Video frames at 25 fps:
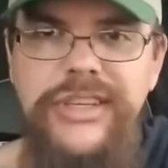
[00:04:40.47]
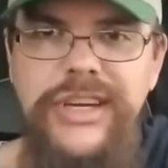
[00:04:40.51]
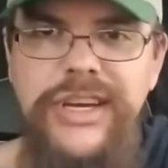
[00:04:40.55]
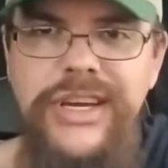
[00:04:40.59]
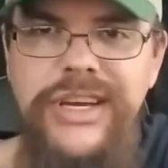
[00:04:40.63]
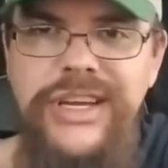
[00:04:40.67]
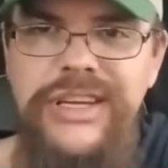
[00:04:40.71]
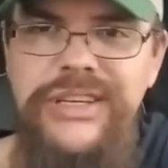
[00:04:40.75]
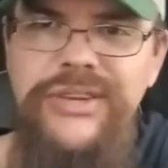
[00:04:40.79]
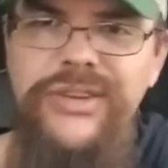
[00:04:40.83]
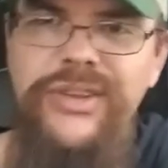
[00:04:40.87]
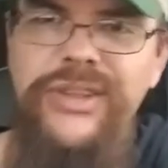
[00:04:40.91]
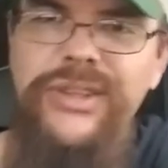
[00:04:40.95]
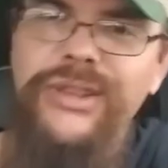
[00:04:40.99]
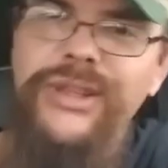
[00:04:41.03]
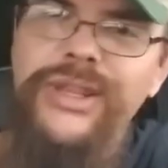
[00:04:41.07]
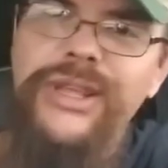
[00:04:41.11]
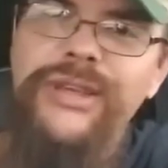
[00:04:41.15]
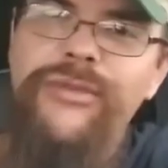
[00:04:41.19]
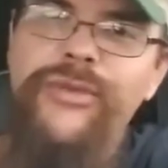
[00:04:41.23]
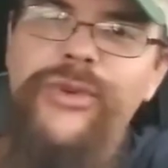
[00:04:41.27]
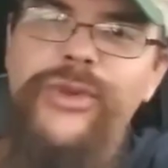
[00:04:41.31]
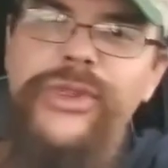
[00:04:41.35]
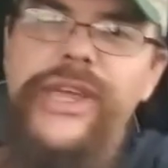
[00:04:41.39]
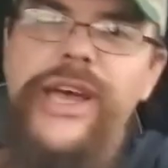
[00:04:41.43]
done. You can
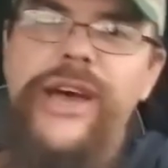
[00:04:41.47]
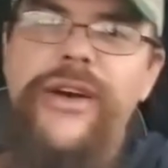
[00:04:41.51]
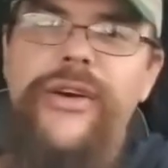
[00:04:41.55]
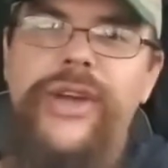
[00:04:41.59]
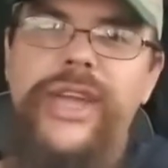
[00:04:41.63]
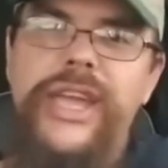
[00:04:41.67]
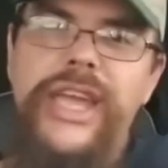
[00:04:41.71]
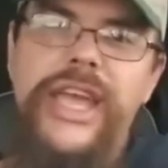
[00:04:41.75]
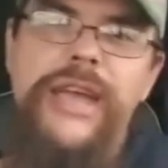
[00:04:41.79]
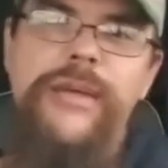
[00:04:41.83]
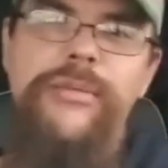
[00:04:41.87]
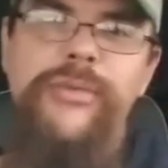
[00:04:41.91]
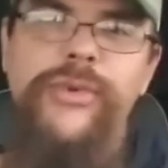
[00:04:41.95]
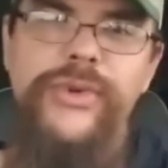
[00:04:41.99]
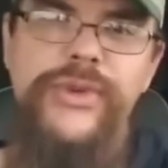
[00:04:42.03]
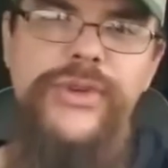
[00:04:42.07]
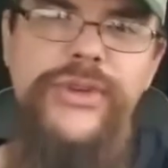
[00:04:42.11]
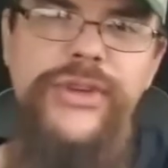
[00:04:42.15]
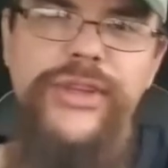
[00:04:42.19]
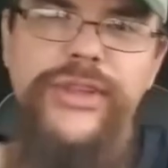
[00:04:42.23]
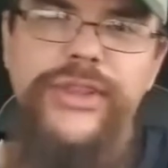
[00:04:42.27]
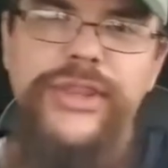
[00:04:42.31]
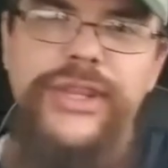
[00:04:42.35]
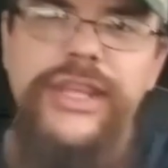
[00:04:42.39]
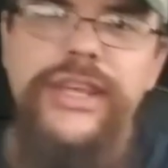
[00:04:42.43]
live without cable.
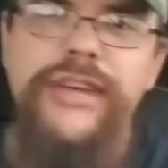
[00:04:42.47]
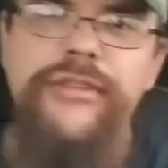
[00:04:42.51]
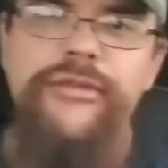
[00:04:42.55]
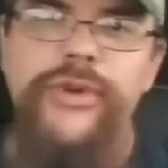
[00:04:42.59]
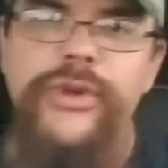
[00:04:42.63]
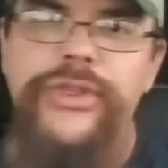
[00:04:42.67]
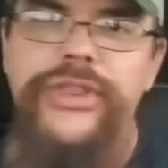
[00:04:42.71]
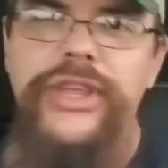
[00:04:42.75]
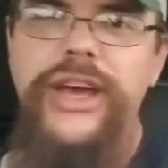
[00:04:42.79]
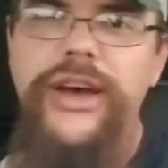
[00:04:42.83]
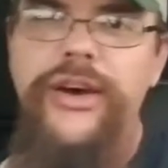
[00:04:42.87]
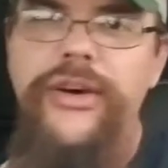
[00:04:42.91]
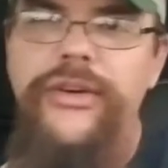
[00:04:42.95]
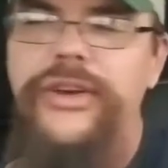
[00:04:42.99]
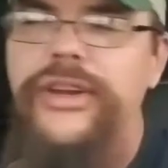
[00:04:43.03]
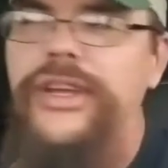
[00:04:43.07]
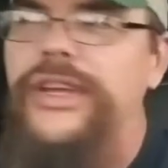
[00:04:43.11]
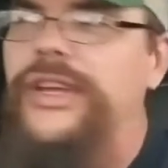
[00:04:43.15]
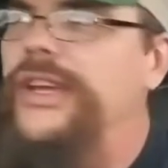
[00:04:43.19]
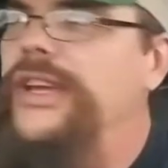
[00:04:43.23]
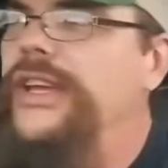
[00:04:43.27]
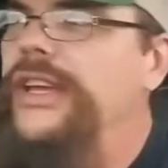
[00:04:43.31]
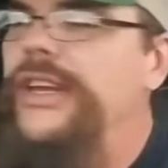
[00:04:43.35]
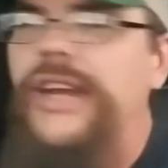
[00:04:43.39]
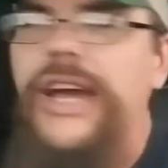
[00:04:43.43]
You can live without
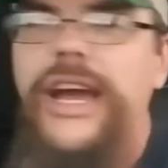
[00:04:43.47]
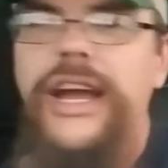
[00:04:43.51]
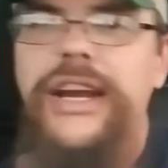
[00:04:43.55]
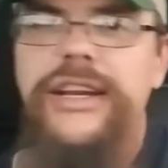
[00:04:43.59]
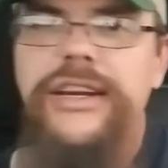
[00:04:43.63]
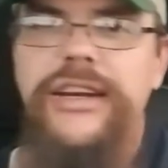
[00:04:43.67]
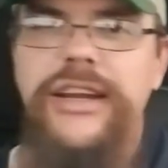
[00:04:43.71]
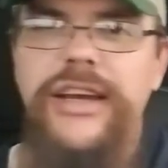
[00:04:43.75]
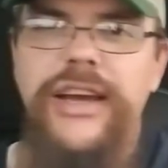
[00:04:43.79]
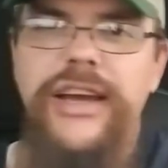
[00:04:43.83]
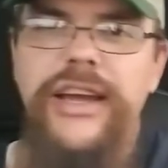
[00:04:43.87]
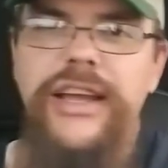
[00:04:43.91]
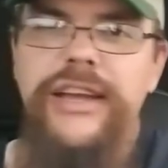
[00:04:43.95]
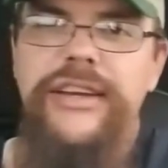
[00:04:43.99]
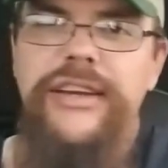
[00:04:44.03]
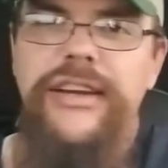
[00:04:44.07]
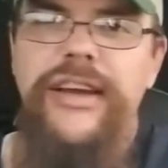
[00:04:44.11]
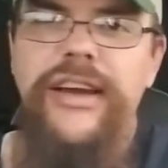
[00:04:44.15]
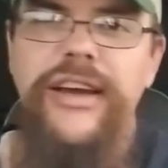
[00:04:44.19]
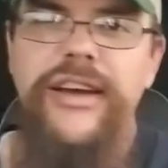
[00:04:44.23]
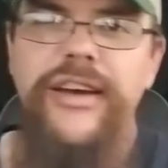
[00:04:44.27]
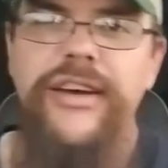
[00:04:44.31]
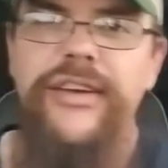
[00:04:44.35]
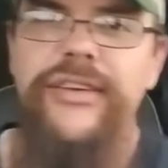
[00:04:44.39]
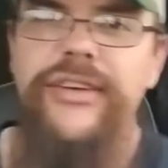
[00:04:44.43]
99,
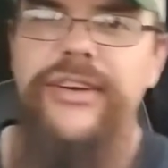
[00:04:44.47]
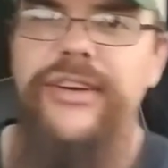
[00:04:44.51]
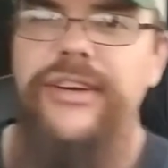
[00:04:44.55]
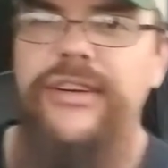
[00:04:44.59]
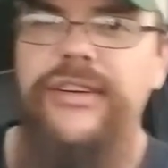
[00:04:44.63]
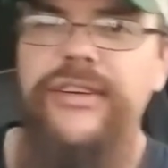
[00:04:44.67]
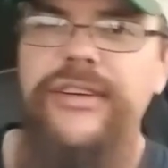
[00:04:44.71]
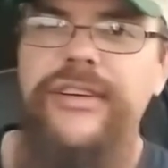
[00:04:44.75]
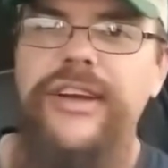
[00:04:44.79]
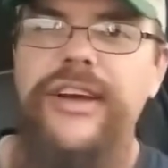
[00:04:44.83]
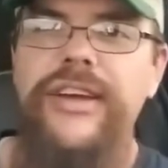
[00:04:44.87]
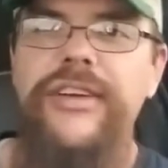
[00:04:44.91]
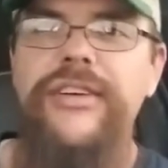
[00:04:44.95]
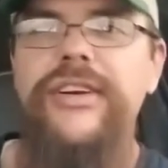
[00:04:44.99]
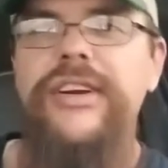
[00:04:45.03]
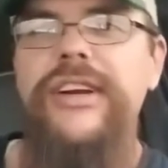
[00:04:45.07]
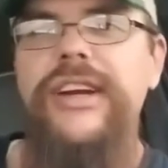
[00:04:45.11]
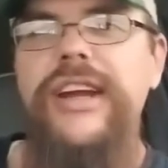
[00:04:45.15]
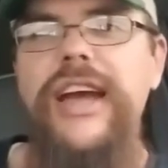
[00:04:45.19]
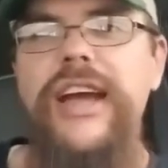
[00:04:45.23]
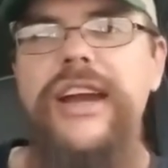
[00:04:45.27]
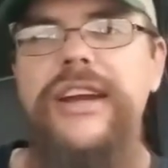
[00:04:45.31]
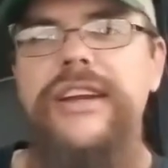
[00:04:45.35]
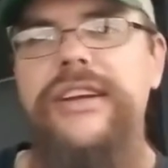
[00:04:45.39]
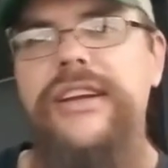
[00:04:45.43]
100 and,
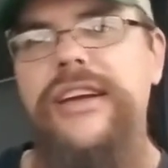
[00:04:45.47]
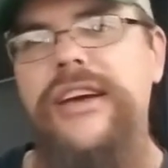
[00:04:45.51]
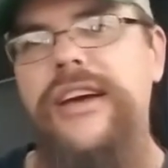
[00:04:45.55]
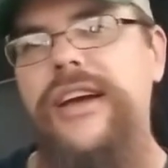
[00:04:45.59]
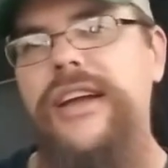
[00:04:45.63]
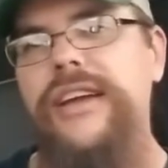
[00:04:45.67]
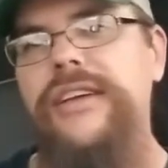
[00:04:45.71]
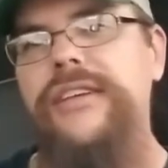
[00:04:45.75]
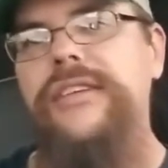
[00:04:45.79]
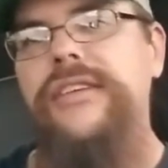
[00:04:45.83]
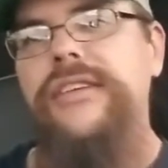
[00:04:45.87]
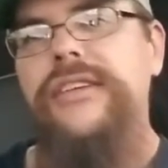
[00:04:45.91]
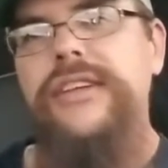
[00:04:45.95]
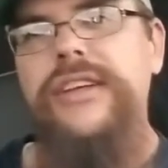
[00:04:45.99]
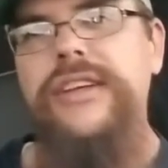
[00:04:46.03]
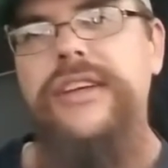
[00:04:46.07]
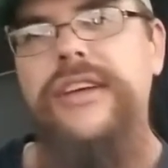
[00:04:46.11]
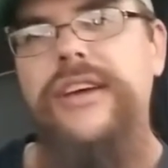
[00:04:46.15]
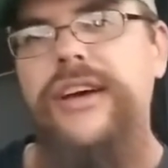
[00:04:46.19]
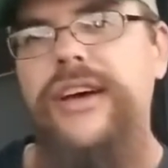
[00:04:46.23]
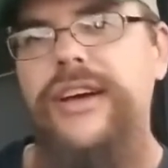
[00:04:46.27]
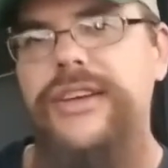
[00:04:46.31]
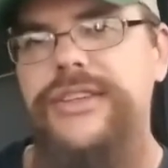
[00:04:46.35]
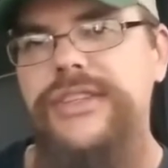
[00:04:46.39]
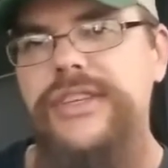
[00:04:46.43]
199
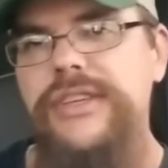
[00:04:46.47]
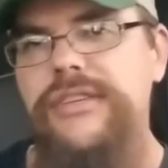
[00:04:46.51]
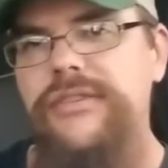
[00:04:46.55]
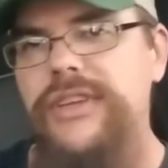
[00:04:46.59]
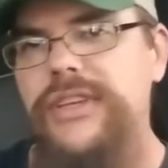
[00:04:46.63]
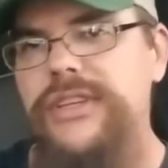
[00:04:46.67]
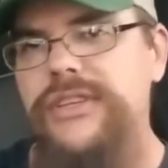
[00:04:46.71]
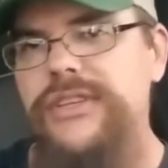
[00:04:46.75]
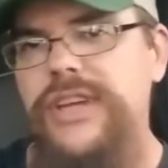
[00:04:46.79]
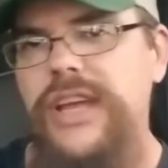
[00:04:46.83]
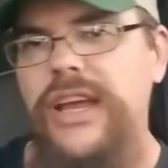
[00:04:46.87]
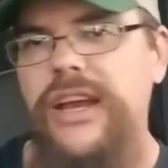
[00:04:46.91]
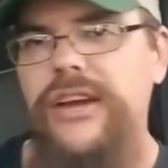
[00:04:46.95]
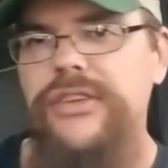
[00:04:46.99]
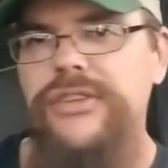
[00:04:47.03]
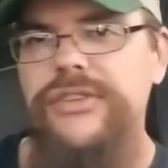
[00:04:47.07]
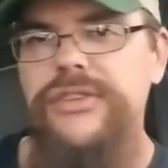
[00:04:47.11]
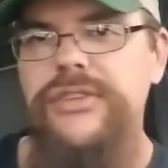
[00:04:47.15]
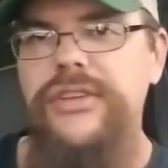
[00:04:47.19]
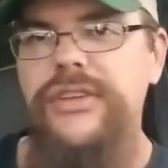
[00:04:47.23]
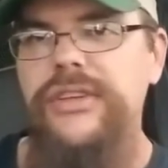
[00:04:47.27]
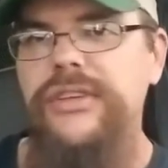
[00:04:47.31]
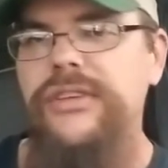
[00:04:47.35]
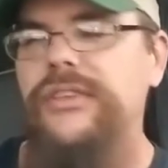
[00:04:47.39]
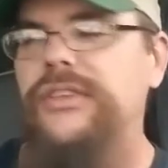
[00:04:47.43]
uh, TV channels.
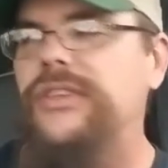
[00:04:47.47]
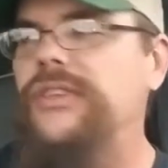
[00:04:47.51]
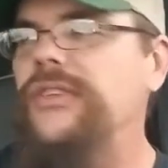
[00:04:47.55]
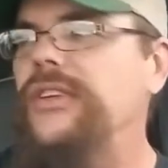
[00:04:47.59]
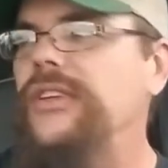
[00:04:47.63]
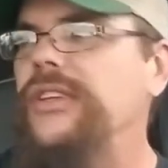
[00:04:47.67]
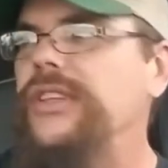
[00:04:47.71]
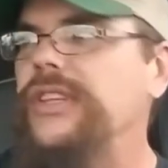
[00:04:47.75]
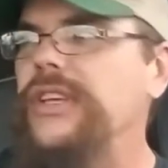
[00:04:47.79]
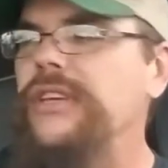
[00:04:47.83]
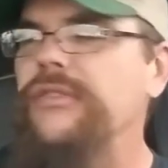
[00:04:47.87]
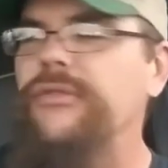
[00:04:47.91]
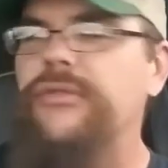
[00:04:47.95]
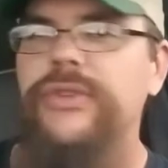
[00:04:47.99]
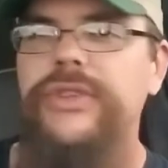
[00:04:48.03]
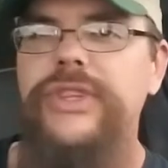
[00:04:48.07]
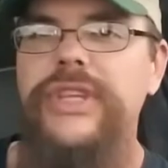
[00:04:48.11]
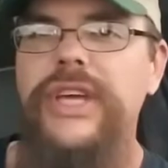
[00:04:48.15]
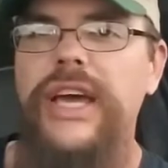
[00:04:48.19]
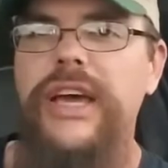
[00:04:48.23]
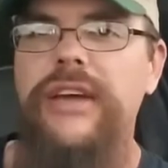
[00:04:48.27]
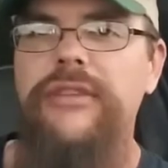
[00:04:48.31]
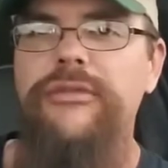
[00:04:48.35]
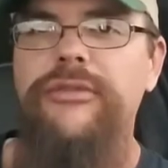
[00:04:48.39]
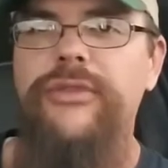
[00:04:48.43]
You can, you can live with
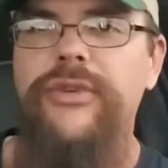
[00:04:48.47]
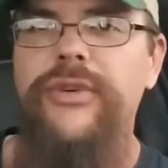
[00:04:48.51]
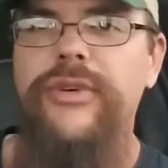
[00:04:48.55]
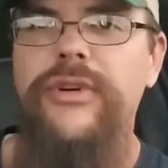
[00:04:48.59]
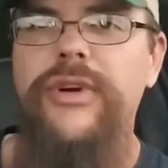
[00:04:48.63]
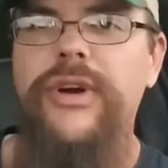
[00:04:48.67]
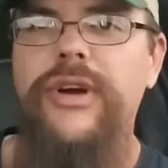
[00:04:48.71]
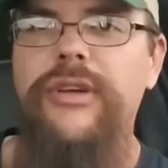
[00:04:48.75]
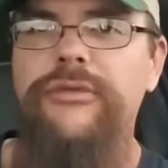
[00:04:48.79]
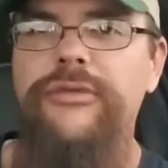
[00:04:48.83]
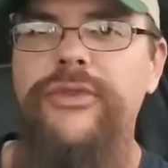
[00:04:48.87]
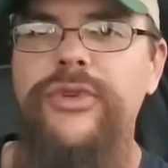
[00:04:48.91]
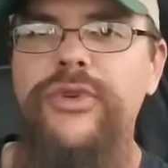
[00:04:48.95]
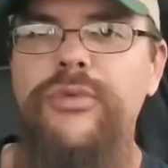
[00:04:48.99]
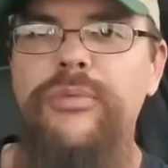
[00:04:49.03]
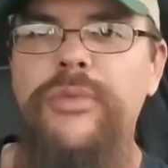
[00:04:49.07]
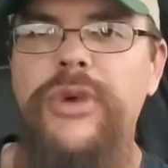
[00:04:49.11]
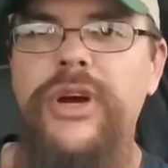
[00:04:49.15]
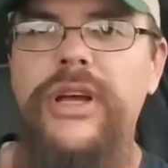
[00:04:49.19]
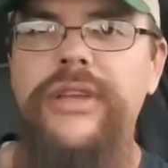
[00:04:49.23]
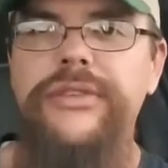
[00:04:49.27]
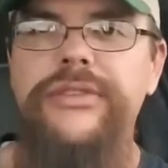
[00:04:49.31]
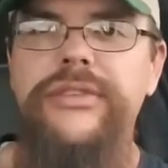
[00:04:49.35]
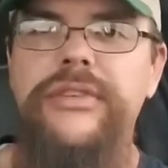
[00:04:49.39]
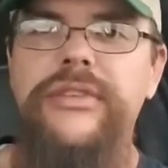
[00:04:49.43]
that for a few
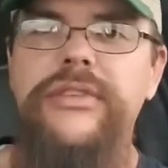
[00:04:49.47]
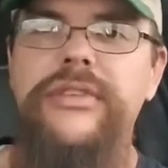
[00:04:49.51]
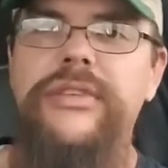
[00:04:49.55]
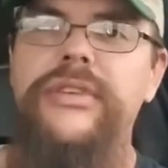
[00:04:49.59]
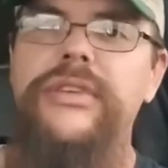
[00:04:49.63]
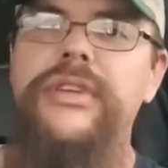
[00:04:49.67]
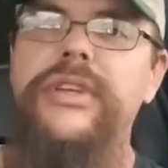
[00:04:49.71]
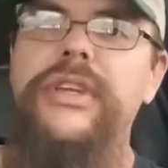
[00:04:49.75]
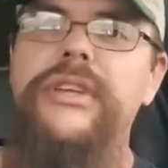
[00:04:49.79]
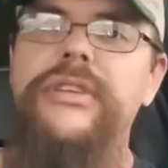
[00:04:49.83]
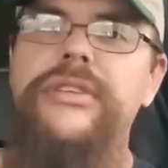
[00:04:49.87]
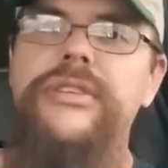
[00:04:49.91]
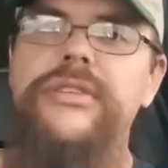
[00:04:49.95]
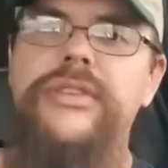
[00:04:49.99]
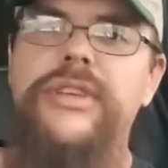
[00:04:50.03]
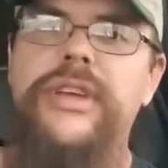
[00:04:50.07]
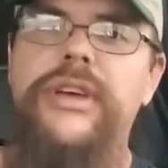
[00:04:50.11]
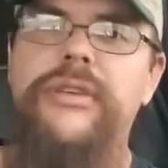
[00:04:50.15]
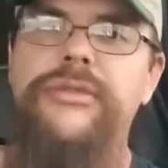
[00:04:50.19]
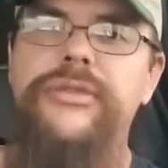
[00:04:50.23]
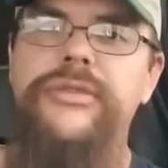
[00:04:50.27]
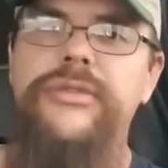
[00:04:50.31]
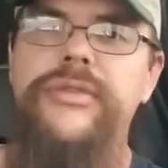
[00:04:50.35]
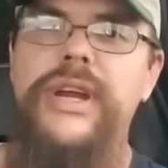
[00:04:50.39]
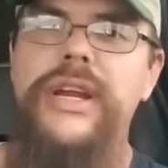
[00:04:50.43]
months until you get
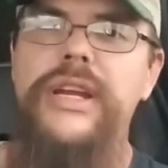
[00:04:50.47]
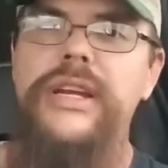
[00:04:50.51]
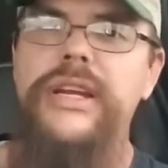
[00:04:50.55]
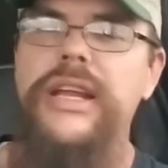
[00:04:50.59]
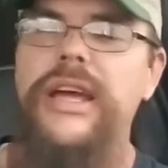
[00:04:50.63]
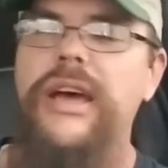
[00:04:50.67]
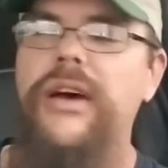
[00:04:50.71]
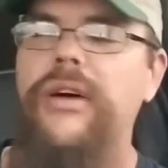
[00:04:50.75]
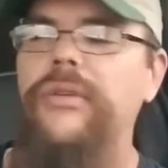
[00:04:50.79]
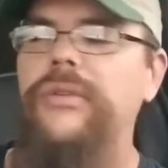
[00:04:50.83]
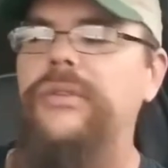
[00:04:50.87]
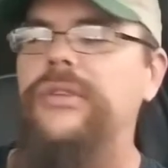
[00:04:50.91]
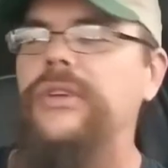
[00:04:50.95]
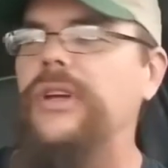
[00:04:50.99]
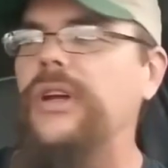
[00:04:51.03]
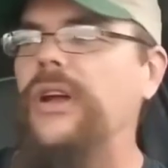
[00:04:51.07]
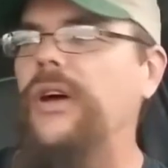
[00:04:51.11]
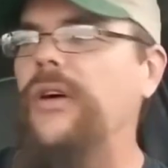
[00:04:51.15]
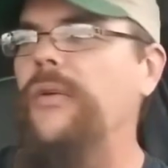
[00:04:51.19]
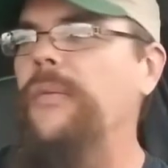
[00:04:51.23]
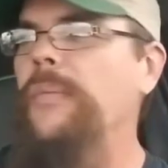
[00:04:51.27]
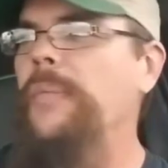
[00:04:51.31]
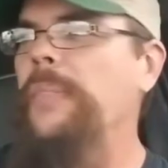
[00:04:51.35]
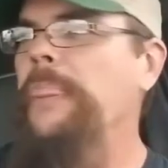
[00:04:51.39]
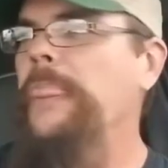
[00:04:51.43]
yourself straightened out, you
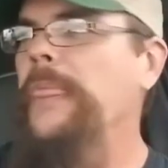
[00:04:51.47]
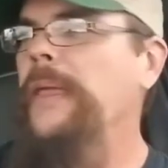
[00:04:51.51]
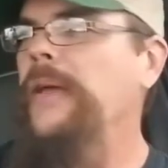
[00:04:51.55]
know?